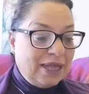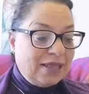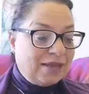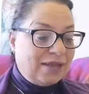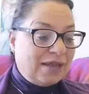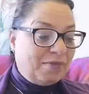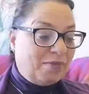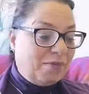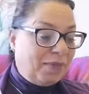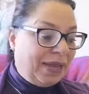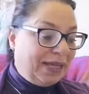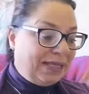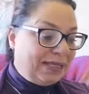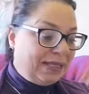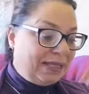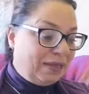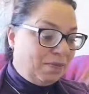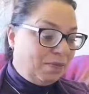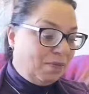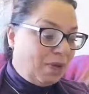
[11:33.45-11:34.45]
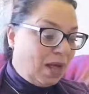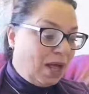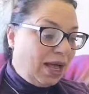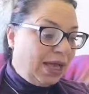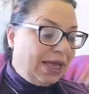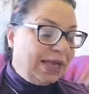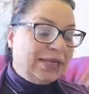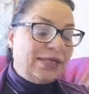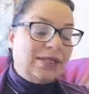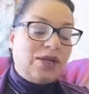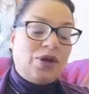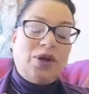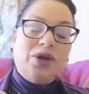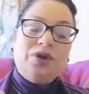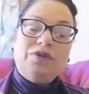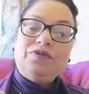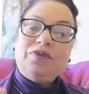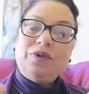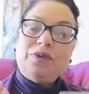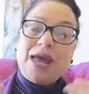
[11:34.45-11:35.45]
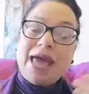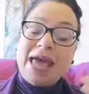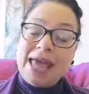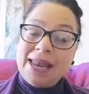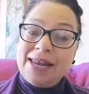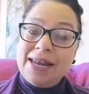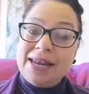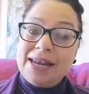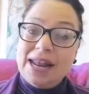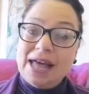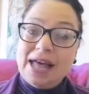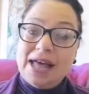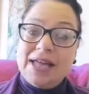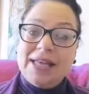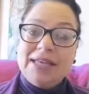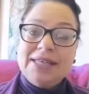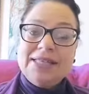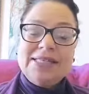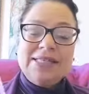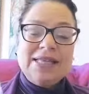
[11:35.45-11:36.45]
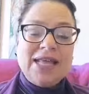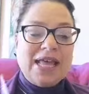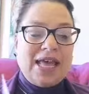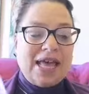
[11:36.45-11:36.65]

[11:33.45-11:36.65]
that makes the mind overanalyze